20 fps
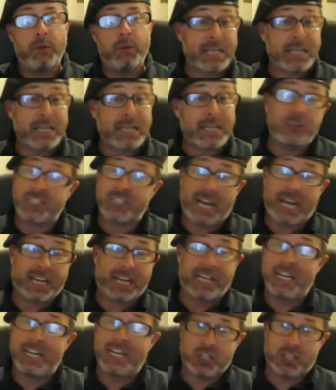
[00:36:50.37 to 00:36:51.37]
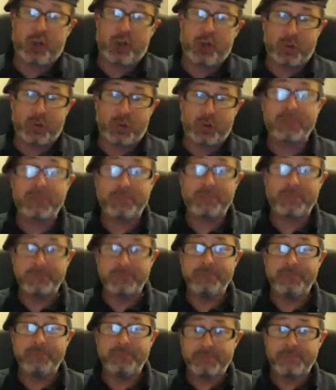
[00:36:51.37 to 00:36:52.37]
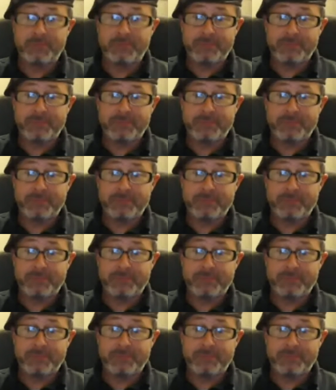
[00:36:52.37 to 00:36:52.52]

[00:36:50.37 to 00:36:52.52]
you've had to master those techniques too.